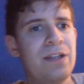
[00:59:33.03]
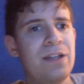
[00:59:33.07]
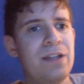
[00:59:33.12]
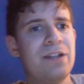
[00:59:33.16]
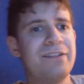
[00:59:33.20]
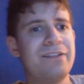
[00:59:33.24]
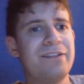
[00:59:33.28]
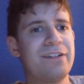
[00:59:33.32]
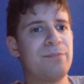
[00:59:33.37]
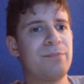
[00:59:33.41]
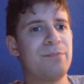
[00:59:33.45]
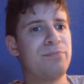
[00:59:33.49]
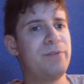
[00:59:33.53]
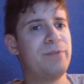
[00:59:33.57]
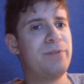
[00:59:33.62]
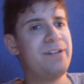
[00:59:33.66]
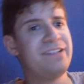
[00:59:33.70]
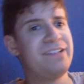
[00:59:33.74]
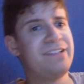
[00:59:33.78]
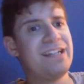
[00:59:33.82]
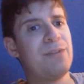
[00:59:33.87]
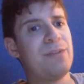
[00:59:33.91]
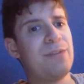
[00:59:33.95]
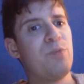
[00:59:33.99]
So
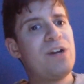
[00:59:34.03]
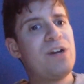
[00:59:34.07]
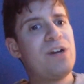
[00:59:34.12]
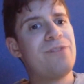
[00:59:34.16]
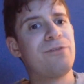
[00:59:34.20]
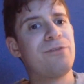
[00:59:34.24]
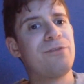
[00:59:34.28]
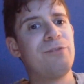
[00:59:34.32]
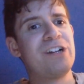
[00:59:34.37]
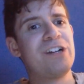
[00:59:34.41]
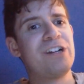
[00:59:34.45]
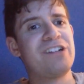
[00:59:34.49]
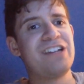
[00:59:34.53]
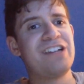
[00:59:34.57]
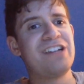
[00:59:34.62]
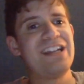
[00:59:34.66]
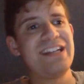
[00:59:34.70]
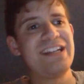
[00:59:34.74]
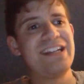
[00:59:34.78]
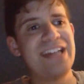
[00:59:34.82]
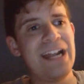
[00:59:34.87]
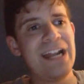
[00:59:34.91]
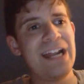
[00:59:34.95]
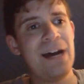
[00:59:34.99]
Priest ended up waiting for Ricochet
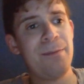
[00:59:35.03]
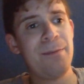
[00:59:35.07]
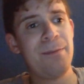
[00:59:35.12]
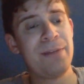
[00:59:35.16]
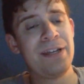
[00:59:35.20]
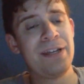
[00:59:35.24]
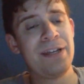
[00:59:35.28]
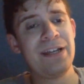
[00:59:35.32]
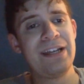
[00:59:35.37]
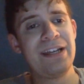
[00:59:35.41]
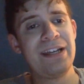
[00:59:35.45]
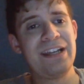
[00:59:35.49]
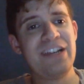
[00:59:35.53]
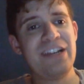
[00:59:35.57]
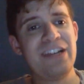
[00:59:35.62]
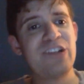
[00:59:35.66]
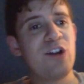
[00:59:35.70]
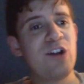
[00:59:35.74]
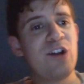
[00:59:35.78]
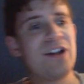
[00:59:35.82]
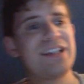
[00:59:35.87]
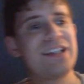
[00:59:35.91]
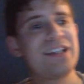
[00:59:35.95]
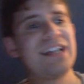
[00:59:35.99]
to get up. He
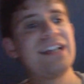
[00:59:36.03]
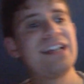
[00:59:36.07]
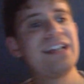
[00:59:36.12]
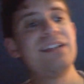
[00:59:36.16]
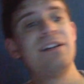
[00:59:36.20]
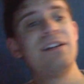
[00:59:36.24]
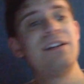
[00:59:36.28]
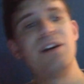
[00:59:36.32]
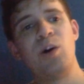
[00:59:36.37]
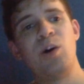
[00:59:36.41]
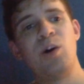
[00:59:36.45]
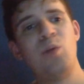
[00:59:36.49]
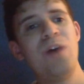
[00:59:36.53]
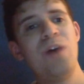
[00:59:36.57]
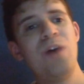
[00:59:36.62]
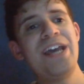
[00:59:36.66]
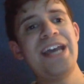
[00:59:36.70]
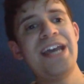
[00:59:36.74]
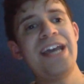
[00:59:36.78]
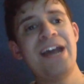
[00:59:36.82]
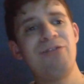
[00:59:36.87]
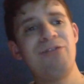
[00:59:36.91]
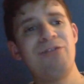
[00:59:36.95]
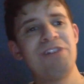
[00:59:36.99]
started kicking
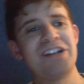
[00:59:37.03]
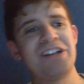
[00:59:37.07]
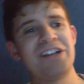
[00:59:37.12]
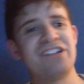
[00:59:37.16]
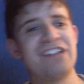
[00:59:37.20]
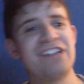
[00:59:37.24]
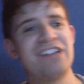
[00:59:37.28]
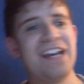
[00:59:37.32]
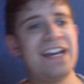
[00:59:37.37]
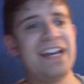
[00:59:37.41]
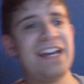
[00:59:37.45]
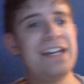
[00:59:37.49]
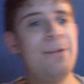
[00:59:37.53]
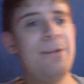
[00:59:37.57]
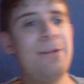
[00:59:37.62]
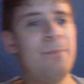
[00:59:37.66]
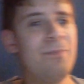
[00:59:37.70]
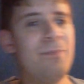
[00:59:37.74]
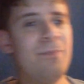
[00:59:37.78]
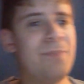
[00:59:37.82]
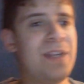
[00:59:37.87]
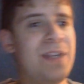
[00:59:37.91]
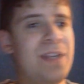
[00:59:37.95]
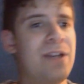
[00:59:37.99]
away at Ricochet.
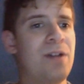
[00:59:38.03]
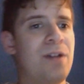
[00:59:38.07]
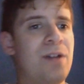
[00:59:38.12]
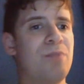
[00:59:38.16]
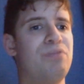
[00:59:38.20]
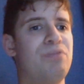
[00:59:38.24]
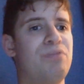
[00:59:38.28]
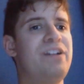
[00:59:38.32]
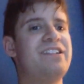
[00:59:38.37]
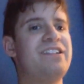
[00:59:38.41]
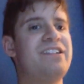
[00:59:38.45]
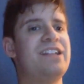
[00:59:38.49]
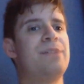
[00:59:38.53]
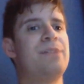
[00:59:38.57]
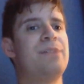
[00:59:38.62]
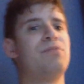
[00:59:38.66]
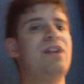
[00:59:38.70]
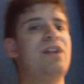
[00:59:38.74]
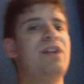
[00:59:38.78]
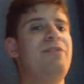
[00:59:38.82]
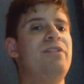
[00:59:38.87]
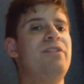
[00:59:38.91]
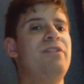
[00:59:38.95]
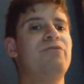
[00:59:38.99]
Priest ended up
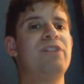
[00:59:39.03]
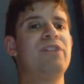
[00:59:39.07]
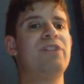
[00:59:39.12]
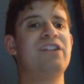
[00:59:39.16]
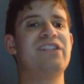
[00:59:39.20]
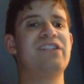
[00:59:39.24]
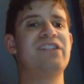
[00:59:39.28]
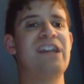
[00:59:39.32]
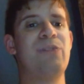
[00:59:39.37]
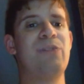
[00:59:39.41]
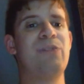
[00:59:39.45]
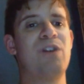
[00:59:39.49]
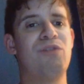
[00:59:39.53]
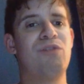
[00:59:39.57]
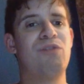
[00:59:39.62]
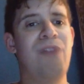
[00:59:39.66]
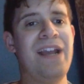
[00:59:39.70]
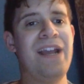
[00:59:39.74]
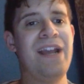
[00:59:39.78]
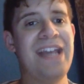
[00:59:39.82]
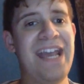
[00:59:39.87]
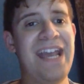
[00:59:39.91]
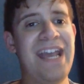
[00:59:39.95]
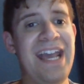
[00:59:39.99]
leveling Ricochet with a
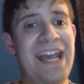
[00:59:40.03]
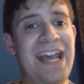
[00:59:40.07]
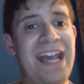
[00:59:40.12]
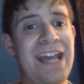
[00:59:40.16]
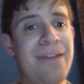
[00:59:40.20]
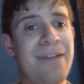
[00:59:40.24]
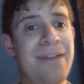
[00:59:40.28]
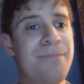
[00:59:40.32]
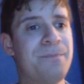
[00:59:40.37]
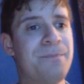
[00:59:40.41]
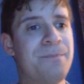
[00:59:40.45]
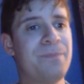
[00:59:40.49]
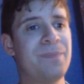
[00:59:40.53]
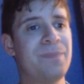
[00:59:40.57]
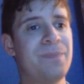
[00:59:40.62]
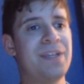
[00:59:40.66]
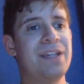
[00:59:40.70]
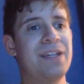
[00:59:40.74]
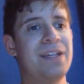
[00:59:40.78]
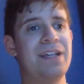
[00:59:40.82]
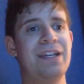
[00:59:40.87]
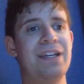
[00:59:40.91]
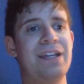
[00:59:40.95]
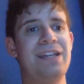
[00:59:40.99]
right hand.
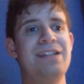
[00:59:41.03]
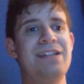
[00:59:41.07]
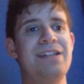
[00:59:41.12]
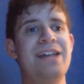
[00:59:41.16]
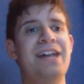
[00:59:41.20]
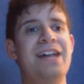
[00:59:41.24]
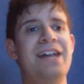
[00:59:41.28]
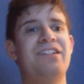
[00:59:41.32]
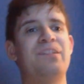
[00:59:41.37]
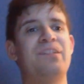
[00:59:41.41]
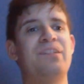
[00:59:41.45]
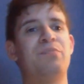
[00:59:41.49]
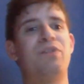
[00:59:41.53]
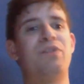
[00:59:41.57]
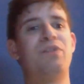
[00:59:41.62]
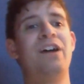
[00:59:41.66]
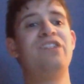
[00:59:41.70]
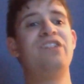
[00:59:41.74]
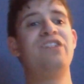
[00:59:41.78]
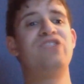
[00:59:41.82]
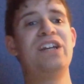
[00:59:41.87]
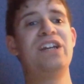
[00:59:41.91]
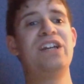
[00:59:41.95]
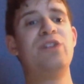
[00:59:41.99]
He then
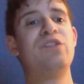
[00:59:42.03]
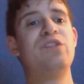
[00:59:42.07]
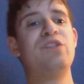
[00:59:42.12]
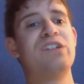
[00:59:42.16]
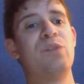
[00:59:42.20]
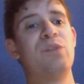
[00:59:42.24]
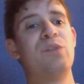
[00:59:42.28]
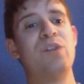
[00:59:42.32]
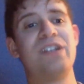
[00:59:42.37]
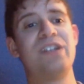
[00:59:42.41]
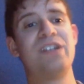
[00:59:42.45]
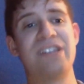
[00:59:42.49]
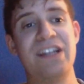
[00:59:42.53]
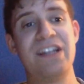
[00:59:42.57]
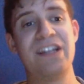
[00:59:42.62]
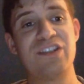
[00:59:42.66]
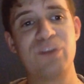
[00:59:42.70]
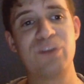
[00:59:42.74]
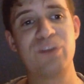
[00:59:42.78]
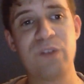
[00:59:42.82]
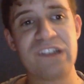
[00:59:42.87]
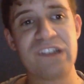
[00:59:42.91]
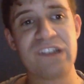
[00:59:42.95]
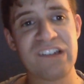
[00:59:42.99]
surprised Jey Uso with a kick
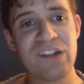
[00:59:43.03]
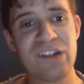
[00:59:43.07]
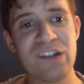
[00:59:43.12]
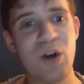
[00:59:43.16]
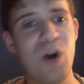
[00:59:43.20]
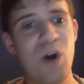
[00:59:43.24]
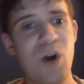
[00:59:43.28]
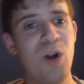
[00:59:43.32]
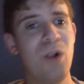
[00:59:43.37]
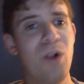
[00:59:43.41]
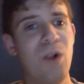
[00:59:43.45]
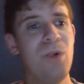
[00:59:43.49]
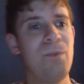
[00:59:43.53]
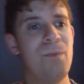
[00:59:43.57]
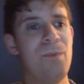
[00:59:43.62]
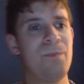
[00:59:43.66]
to his skull.